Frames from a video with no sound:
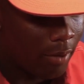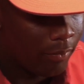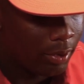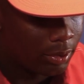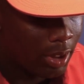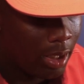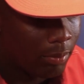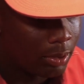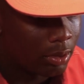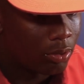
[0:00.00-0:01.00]
first
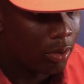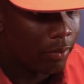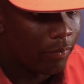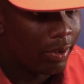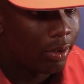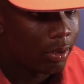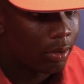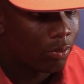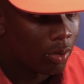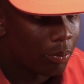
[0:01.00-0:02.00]
game is the 25th.
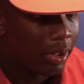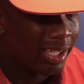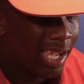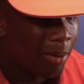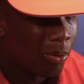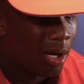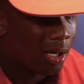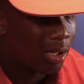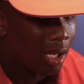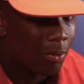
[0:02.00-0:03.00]
We play
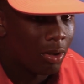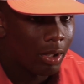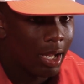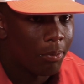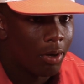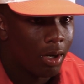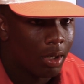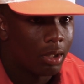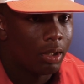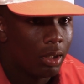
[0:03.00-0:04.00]
Amarillo Caprock.